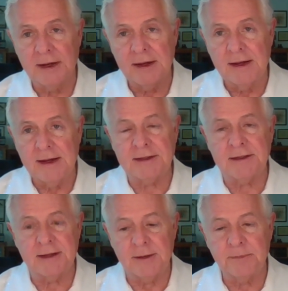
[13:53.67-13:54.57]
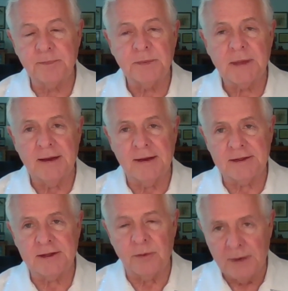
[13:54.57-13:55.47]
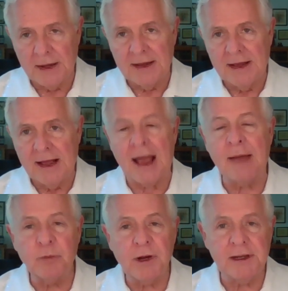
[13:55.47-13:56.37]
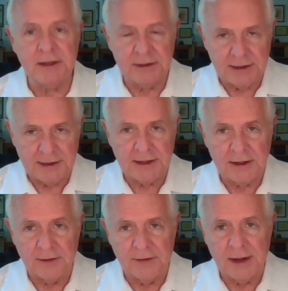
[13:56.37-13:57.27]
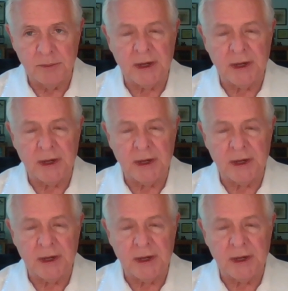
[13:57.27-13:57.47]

It's uh, so I'm ready to dig in on that,